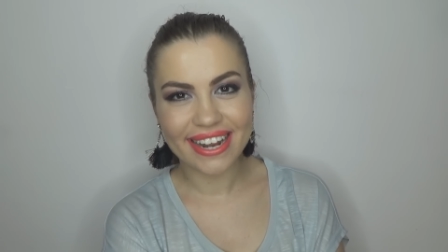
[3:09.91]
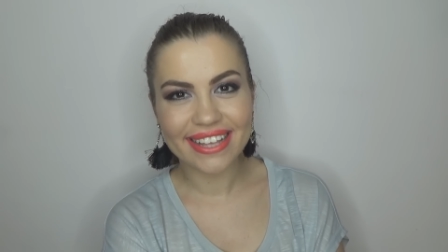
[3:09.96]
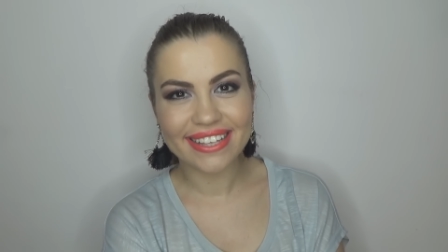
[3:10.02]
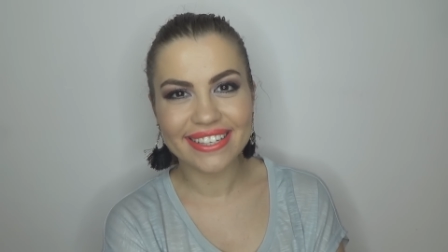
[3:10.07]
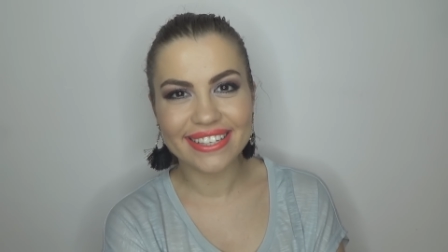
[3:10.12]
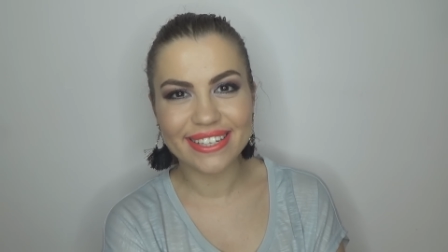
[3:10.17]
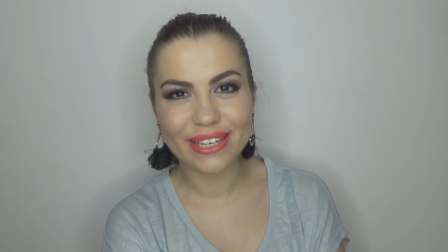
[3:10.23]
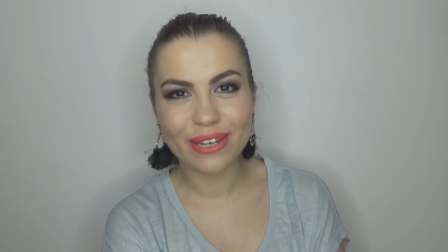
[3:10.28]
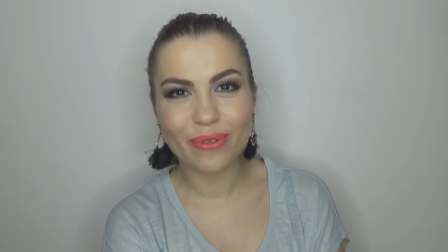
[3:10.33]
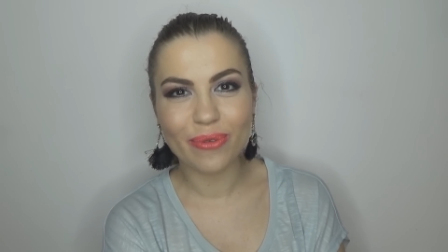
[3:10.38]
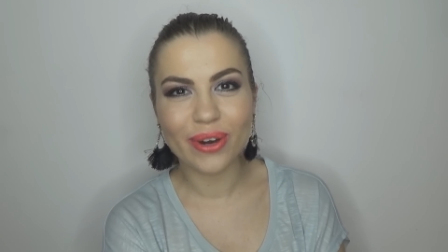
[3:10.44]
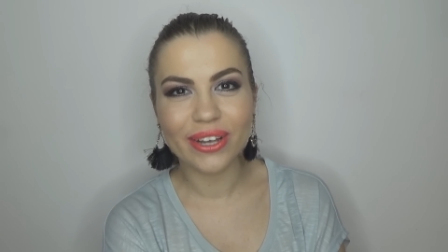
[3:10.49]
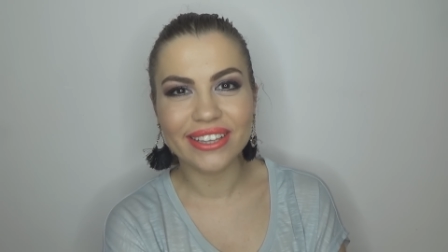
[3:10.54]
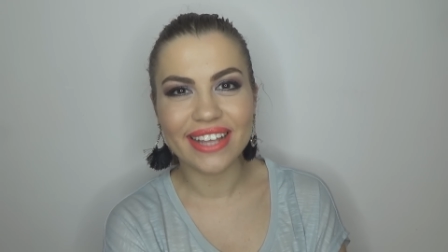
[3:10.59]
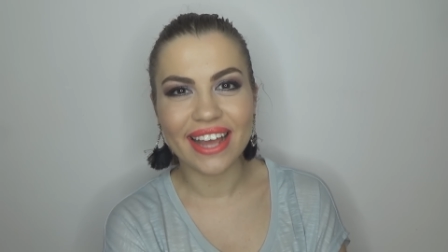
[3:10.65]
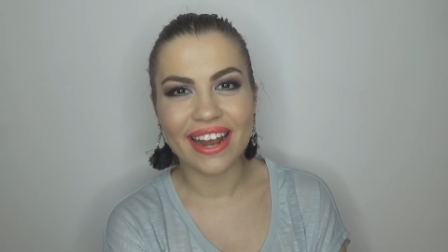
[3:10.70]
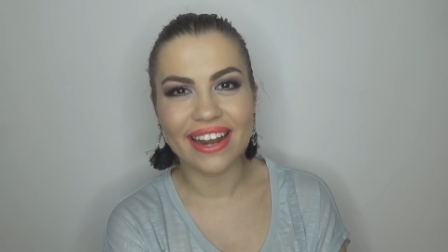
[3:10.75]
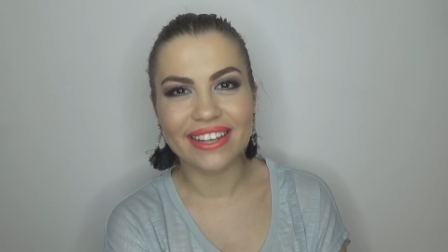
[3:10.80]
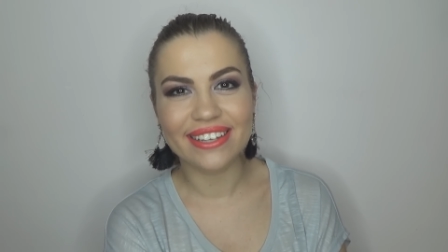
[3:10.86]
Let's see
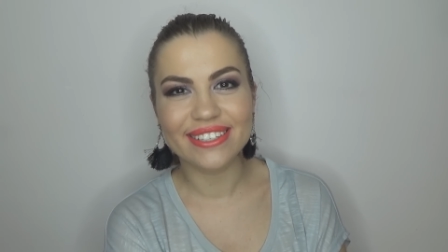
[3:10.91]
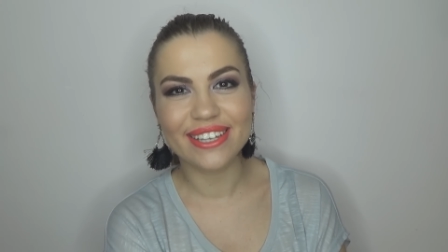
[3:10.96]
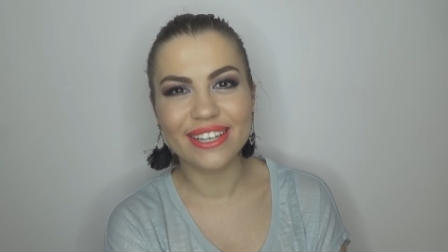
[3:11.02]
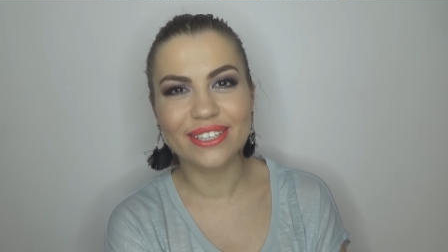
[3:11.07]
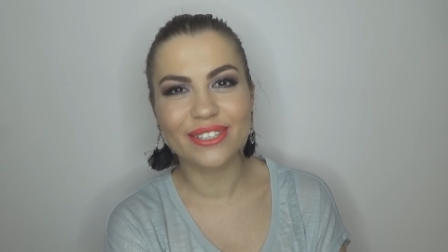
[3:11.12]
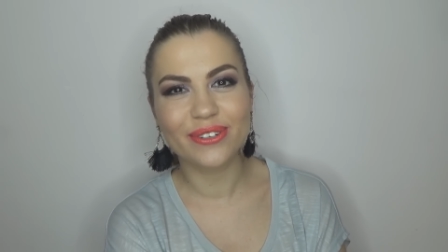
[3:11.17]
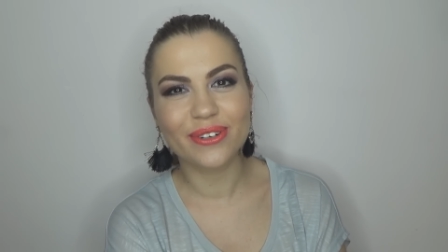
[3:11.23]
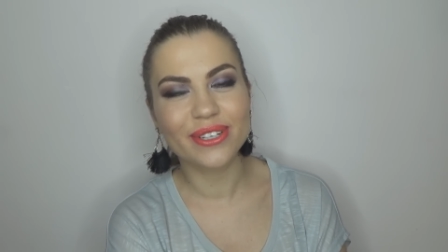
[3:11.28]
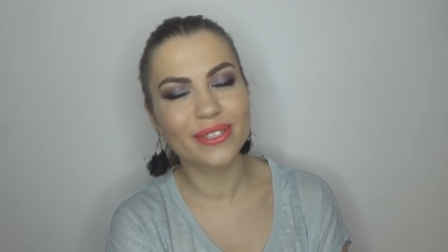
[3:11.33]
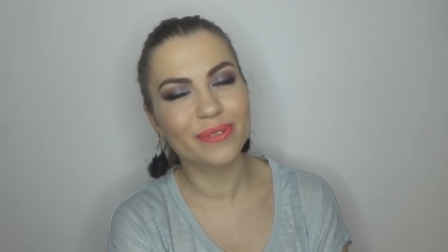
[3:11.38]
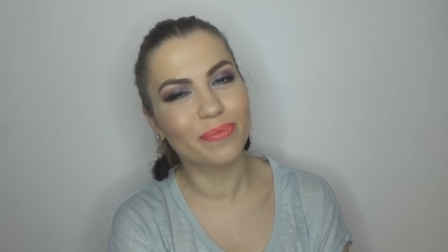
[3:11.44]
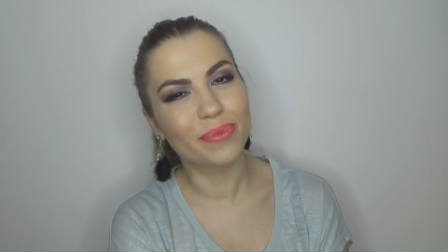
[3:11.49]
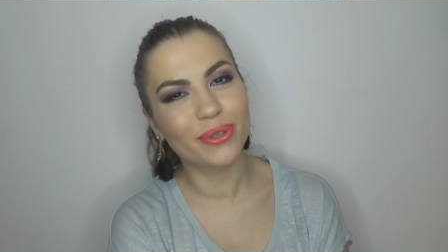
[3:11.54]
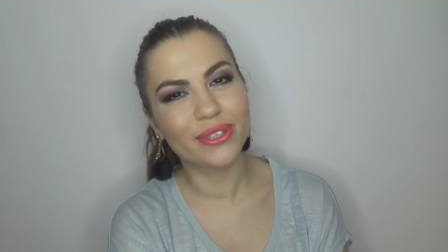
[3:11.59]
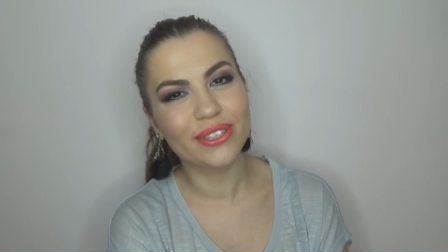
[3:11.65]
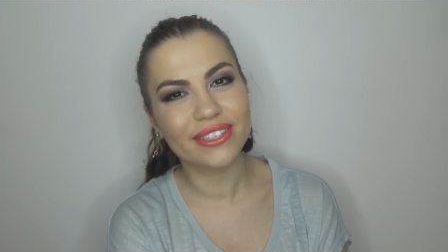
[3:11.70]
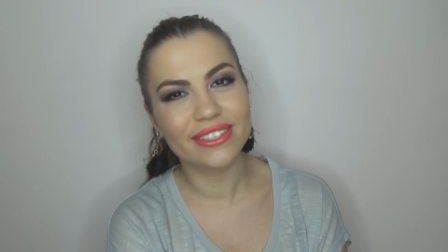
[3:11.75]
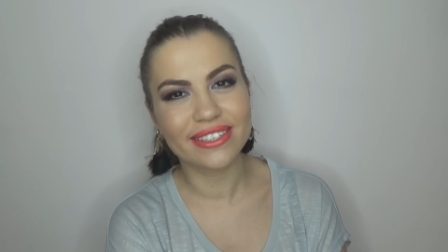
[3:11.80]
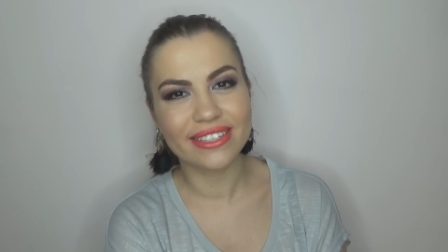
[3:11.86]
what Alexandra's
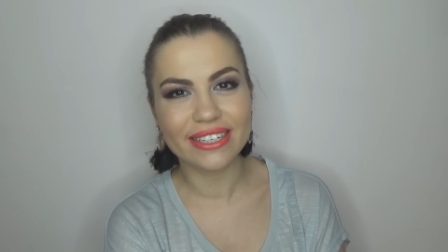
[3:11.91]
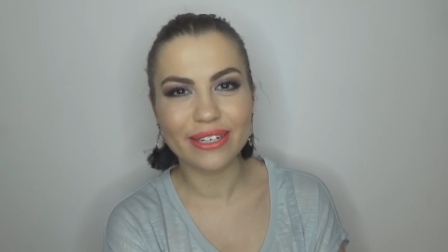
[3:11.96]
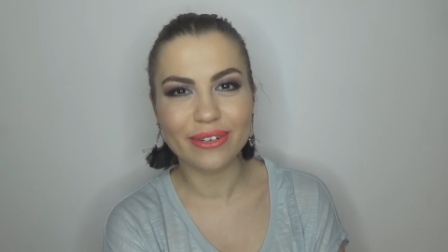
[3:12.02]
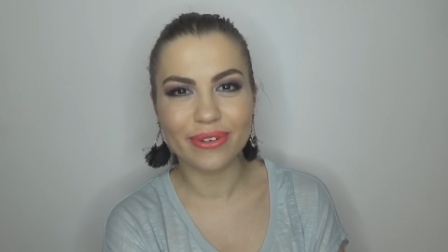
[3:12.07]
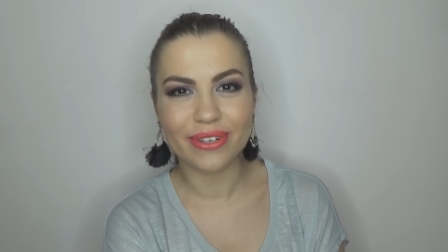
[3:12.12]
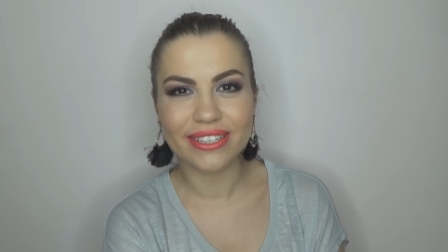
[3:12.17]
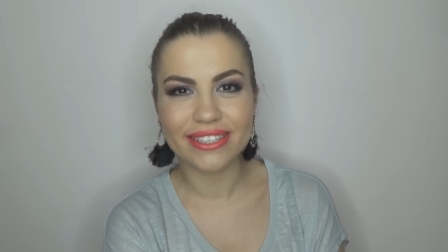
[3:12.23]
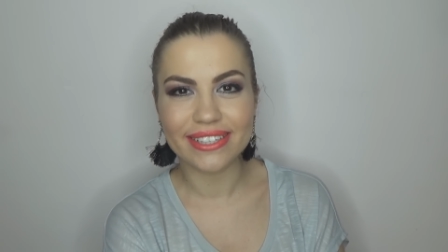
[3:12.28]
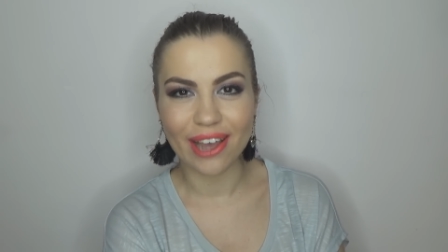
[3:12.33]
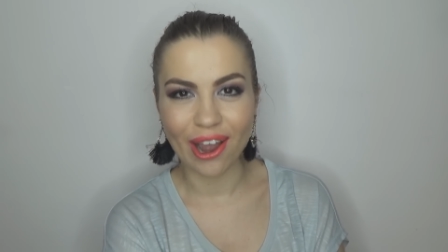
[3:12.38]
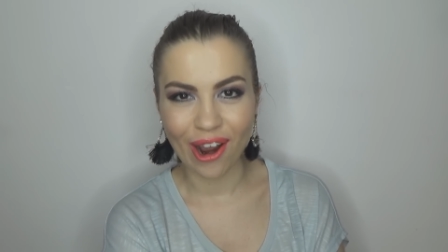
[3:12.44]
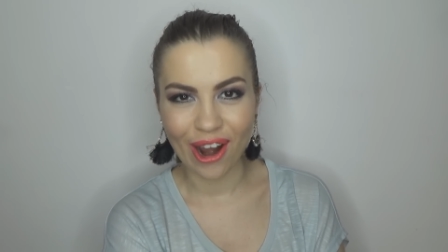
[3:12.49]
beauty secrets